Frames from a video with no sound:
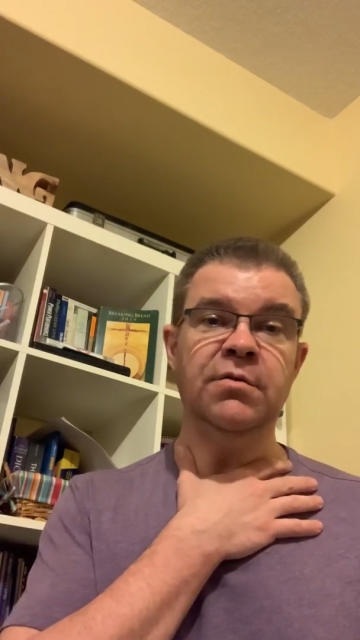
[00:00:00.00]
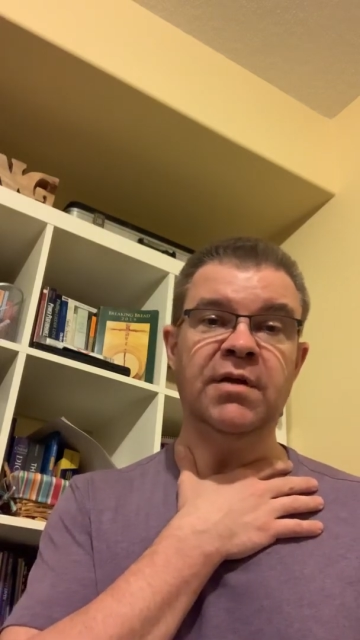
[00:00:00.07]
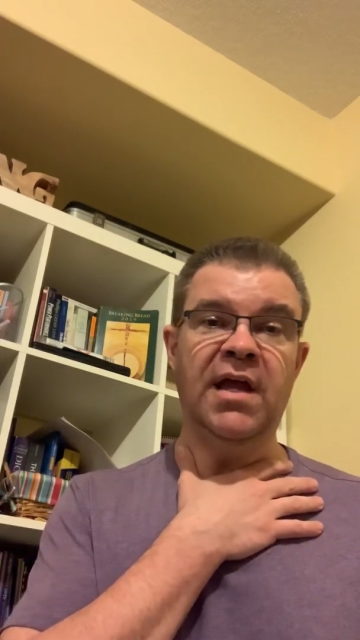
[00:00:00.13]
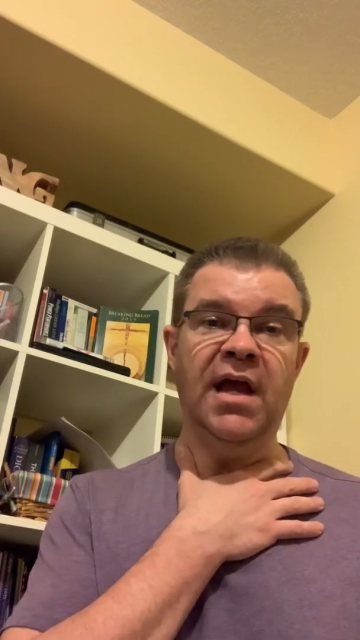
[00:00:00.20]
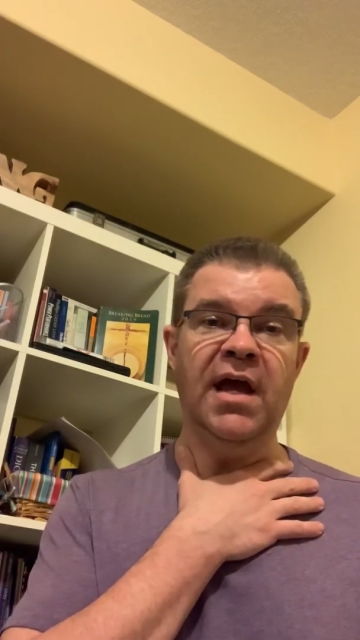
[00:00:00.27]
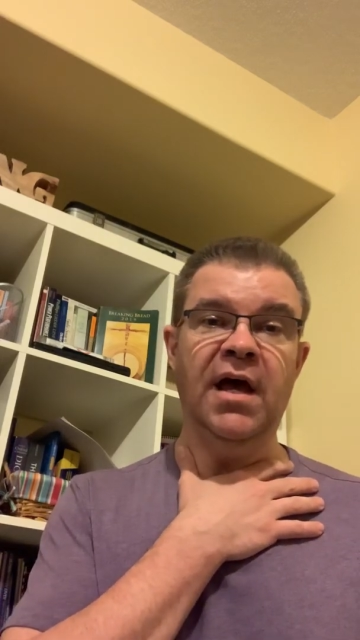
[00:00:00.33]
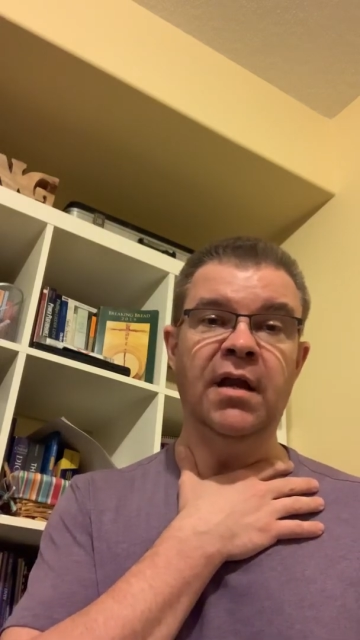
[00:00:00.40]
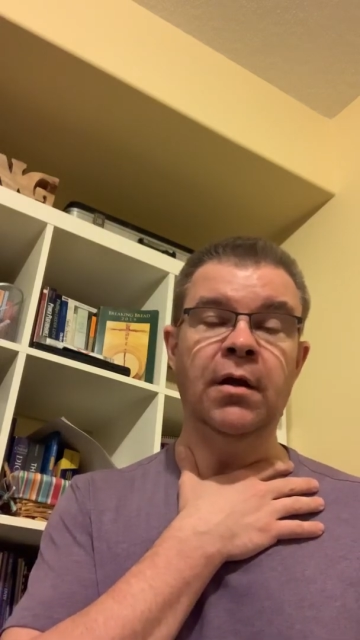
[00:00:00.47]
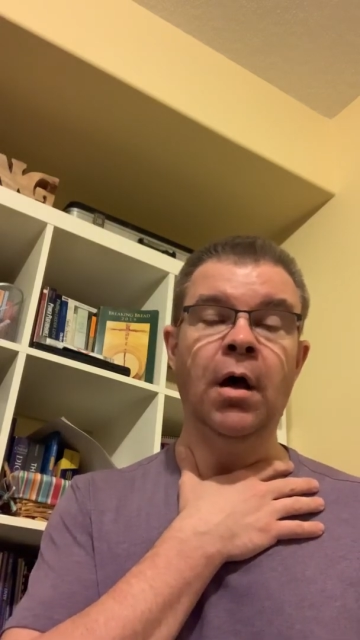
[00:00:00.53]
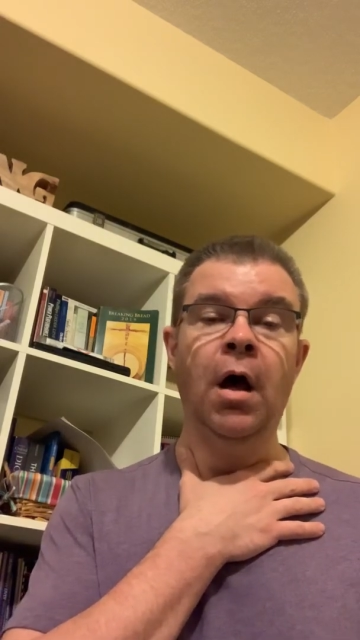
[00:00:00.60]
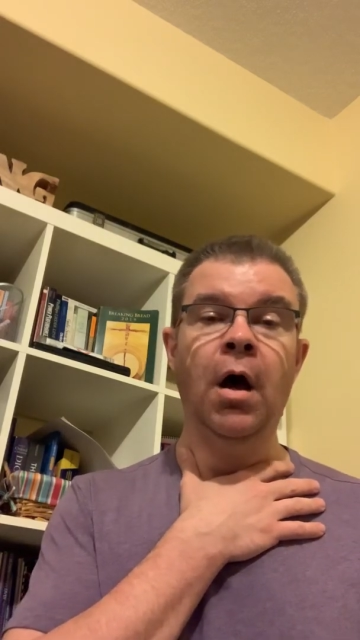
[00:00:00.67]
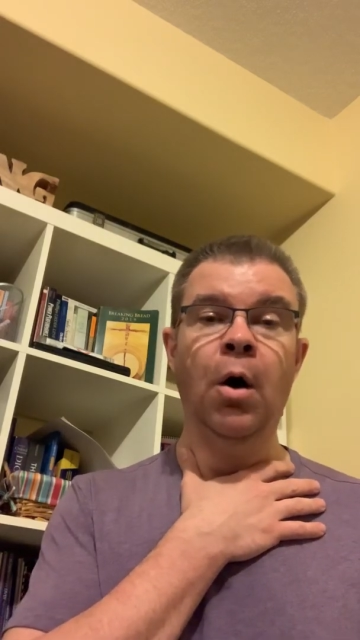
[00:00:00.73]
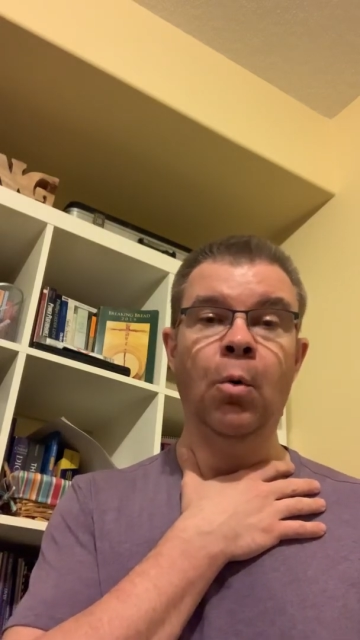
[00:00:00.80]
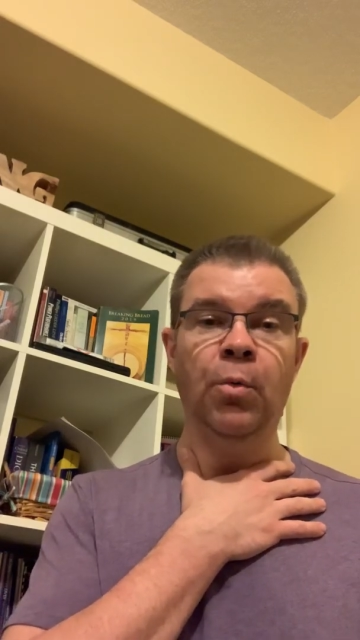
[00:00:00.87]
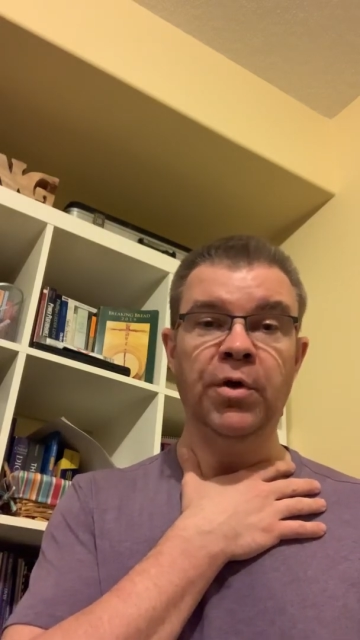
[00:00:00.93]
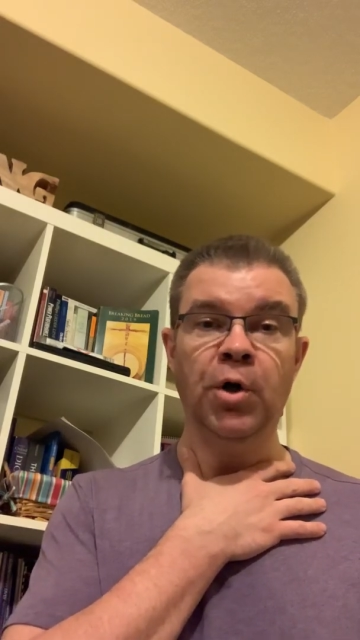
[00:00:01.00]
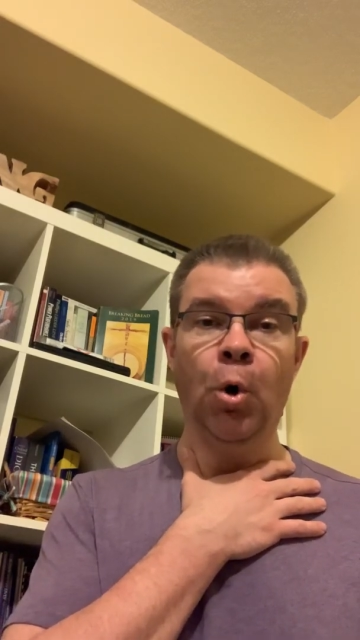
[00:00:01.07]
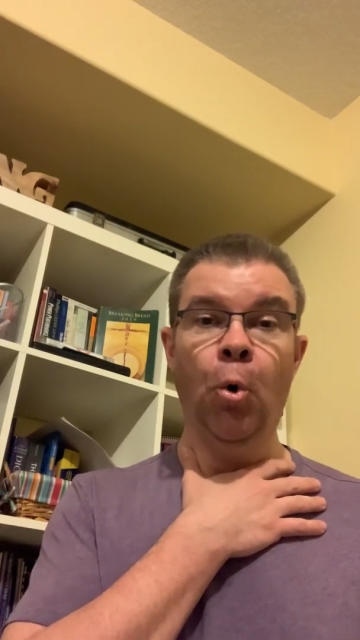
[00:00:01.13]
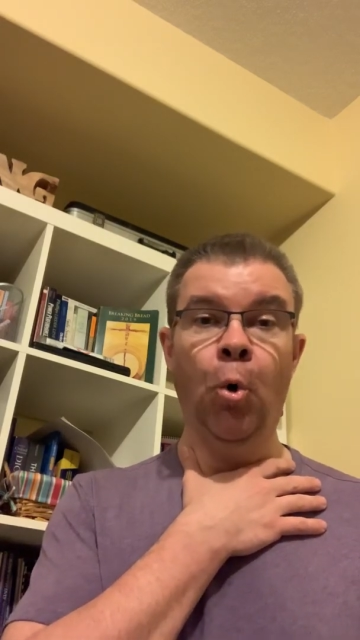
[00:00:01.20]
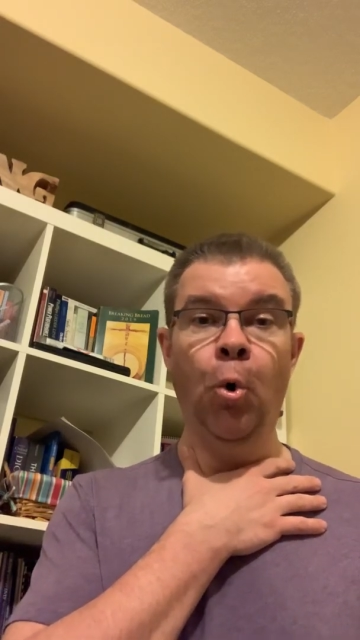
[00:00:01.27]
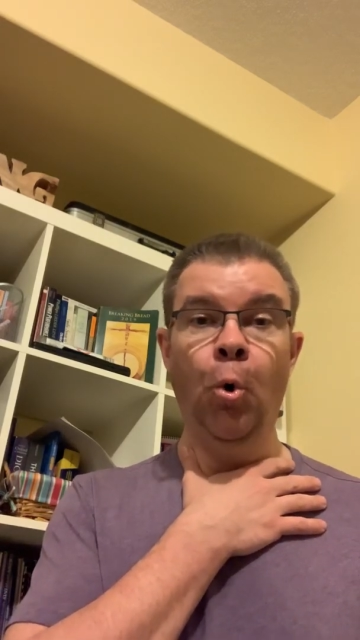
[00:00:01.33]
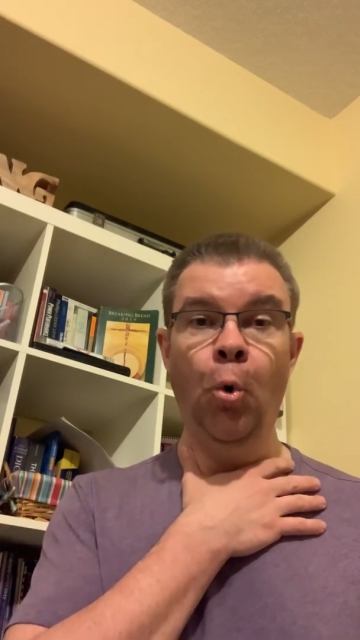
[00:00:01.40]
can when you
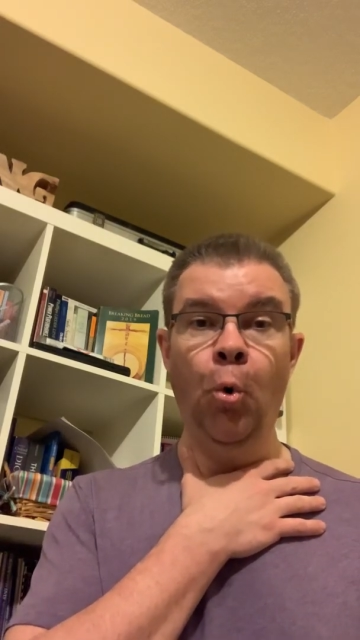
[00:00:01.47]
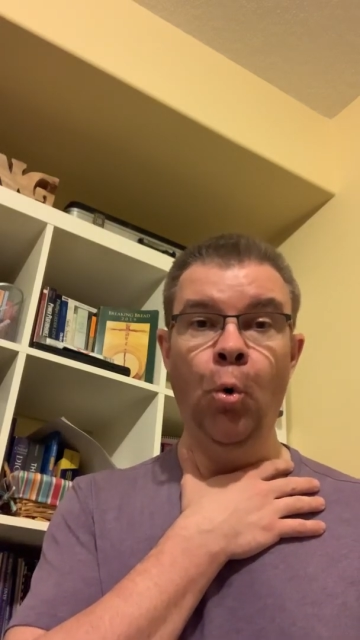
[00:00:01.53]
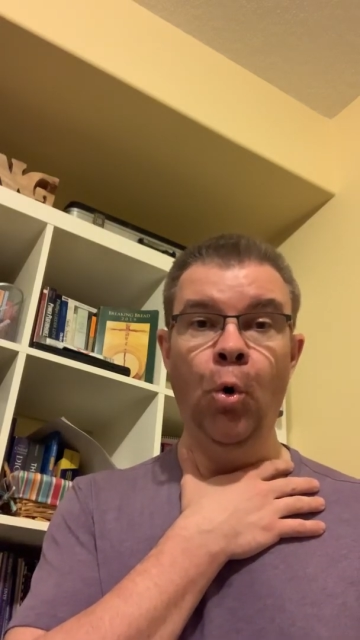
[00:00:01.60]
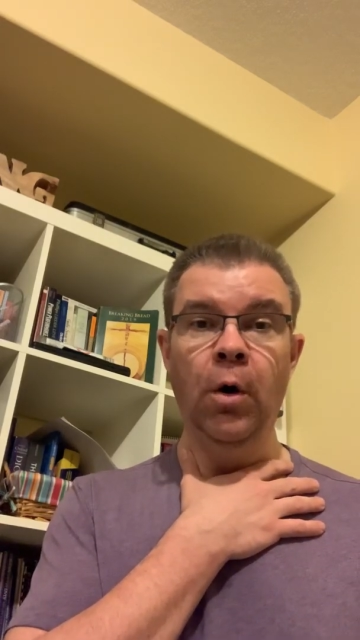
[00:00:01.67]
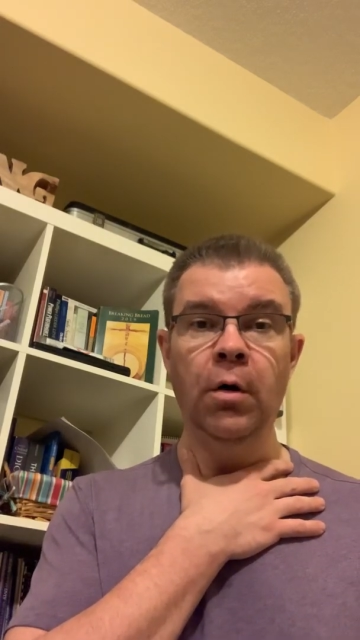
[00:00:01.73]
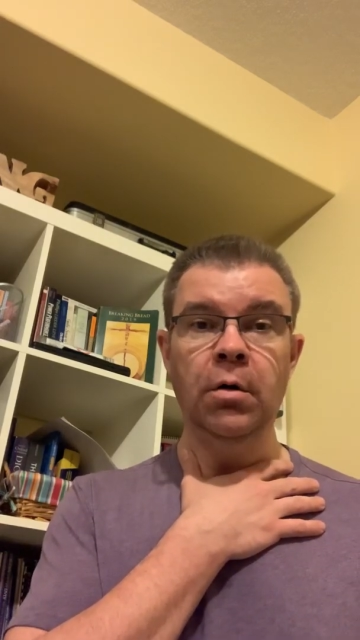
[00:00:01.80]
go hoo.